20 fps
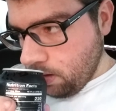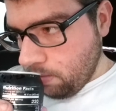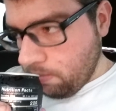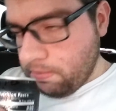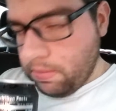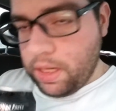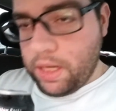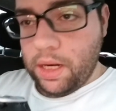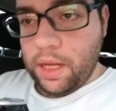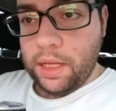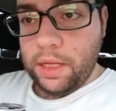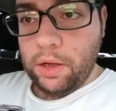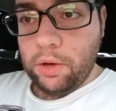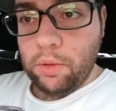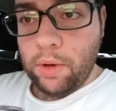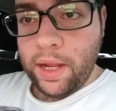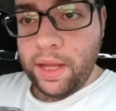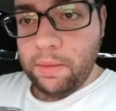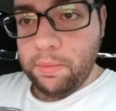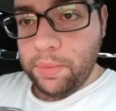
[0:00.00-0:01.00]
Midnight
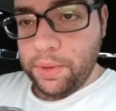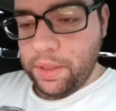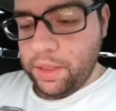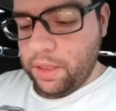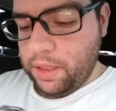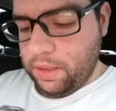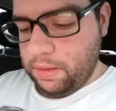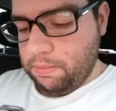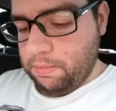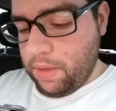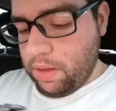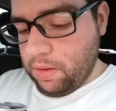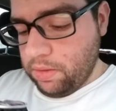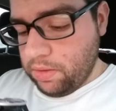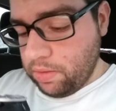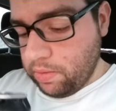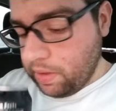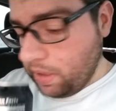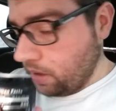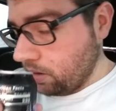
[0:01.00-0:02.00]
Grape Mountain
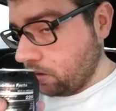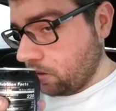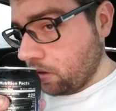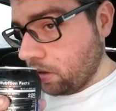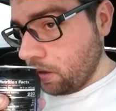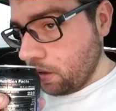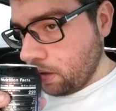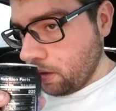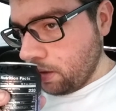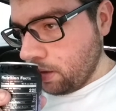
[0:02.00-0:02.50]
Dew Kickstart.